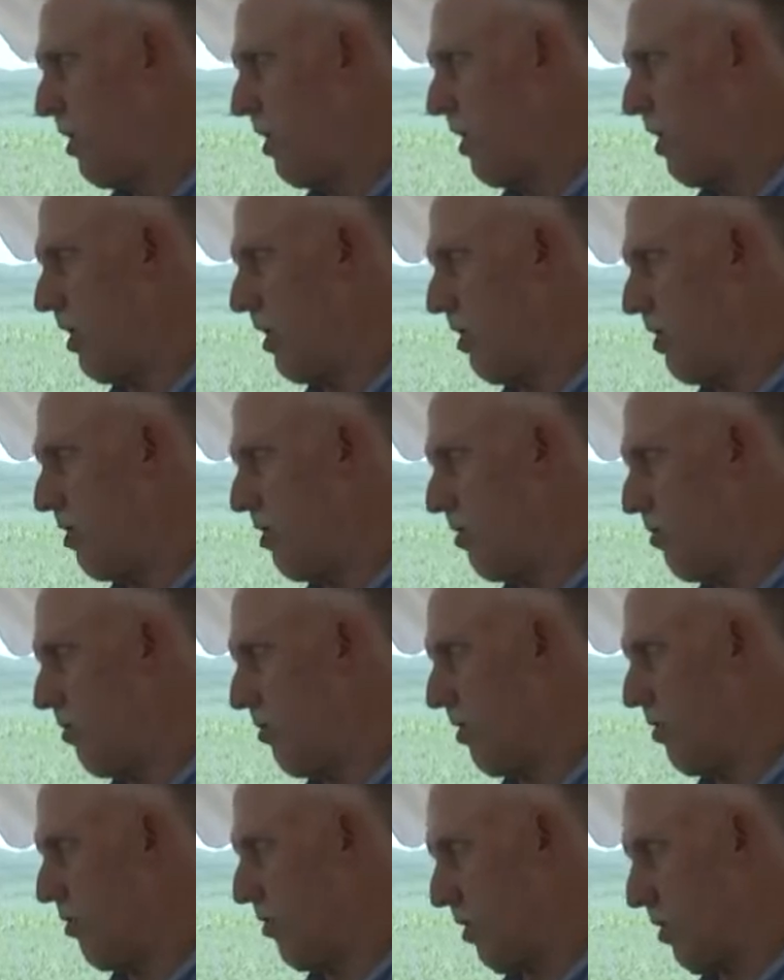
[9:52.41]
And
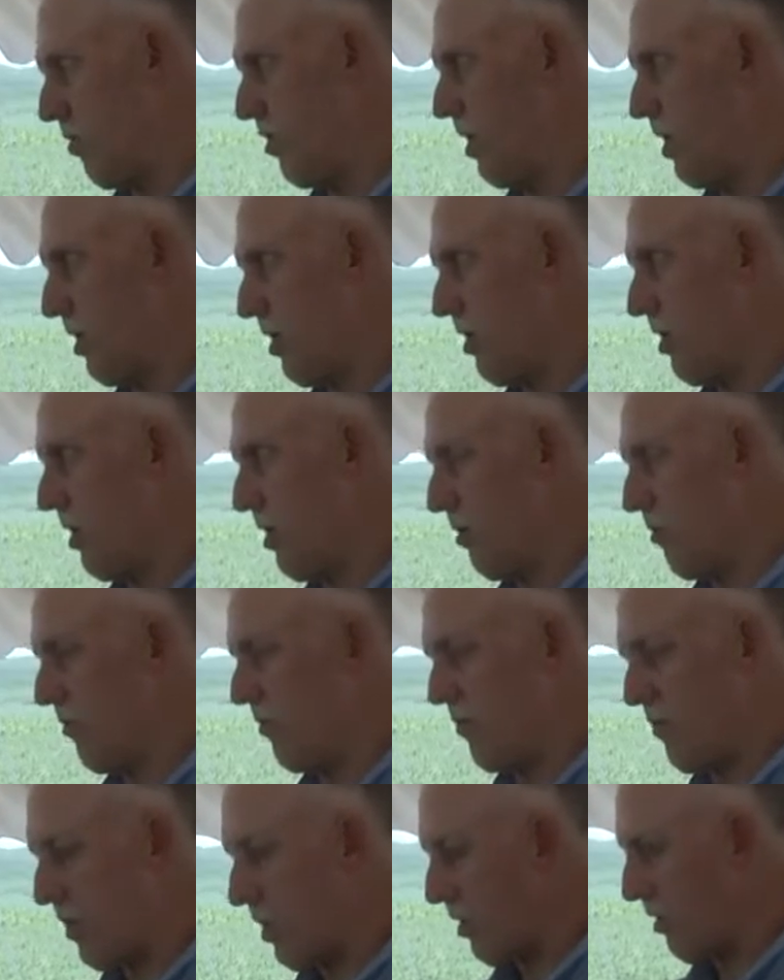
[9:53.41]
the root rot hit them
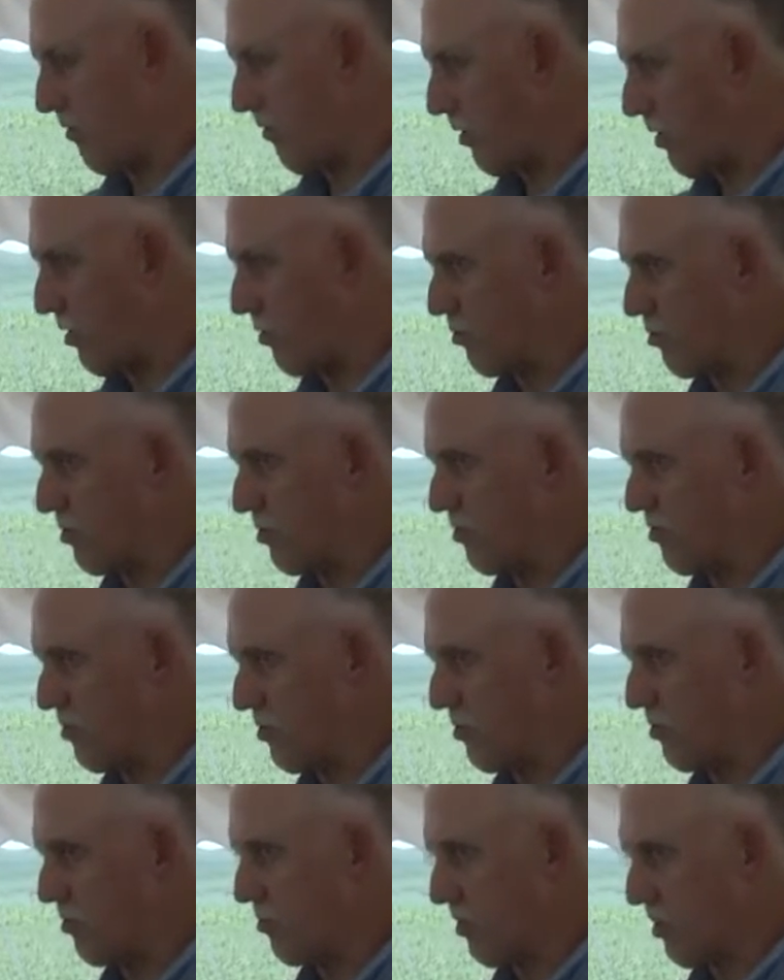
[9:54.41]
far, far
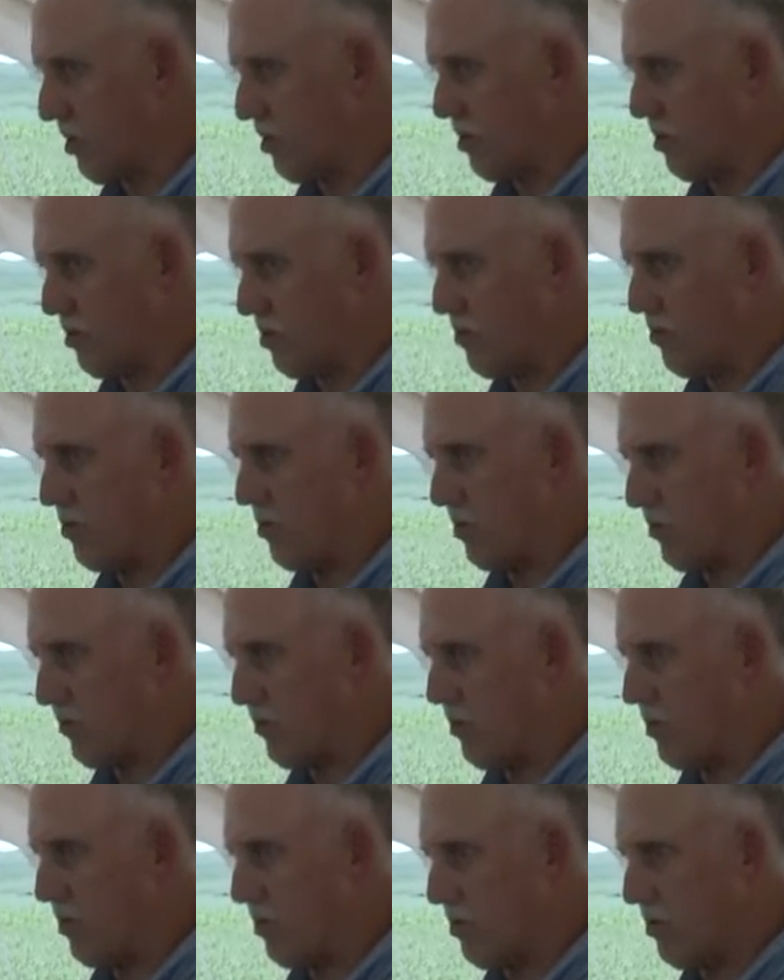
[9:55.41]
worse than the barley Elldorf
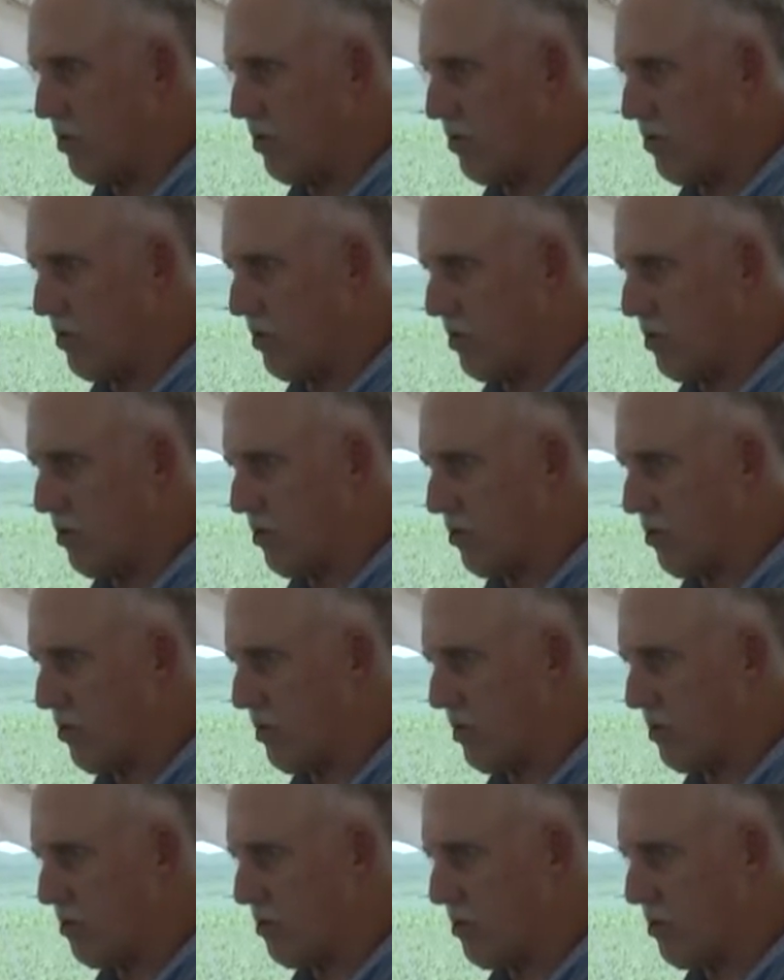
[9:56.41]
did, without
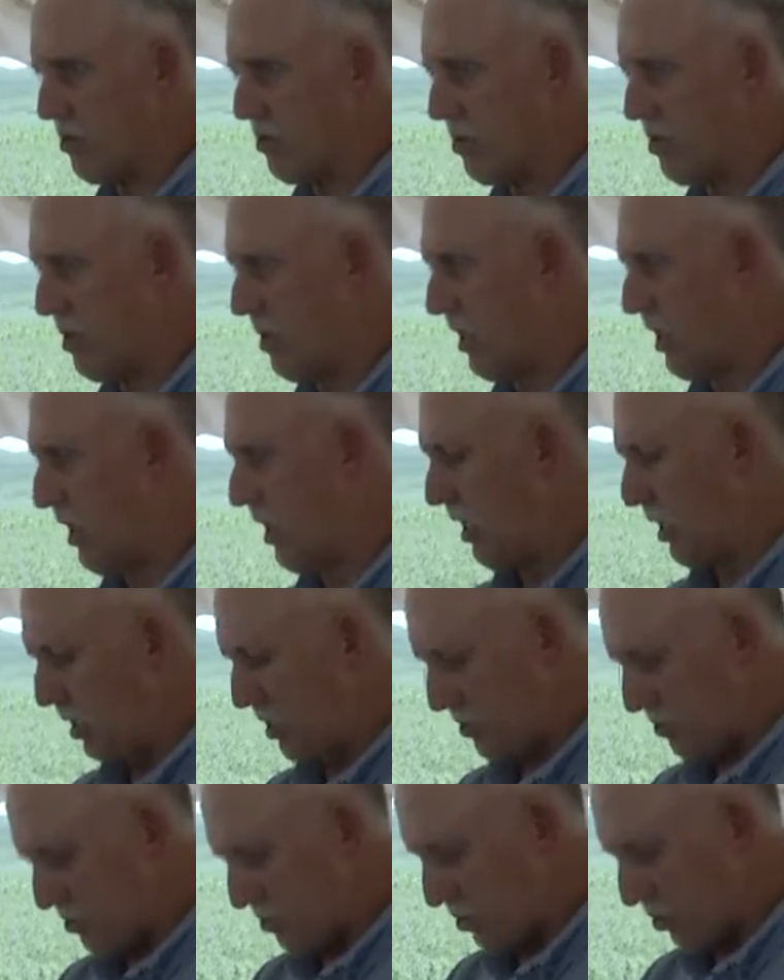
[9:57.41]
question.
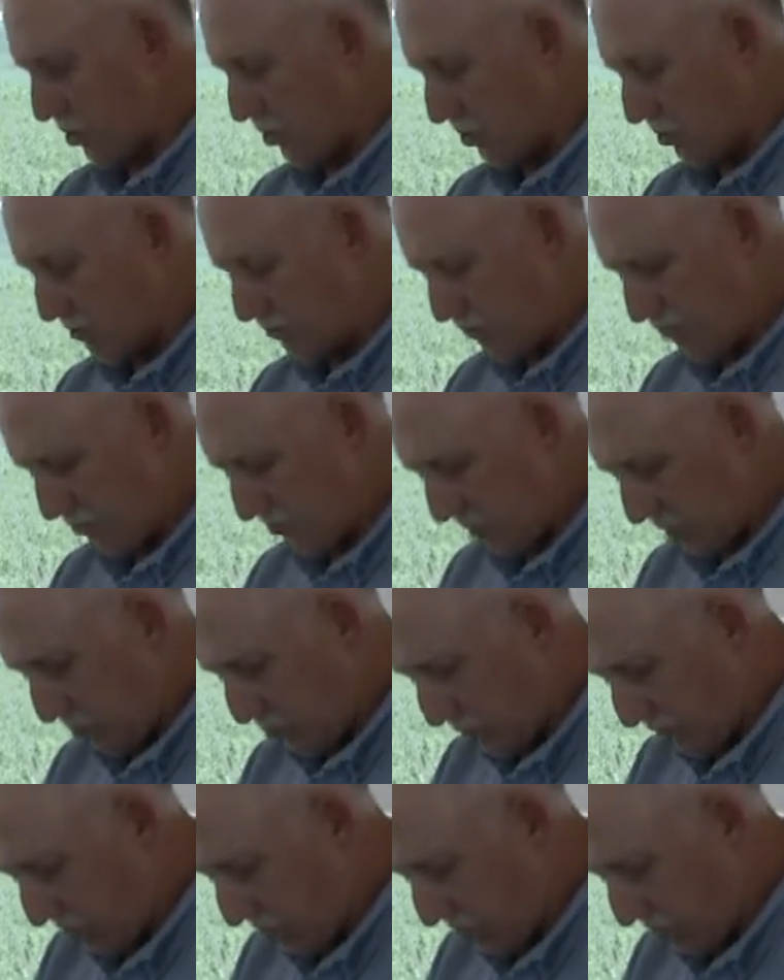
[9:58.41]
So that